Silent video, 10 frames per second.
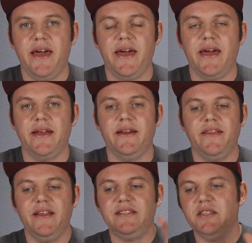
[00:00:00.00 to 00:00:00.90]
And
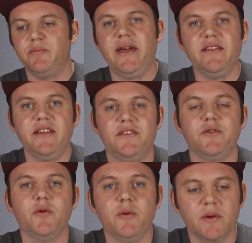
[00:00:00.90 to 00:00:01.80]
this is mainly
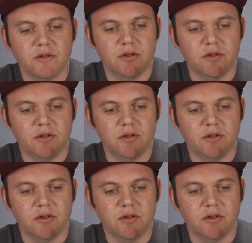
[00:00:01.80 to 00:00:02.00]
due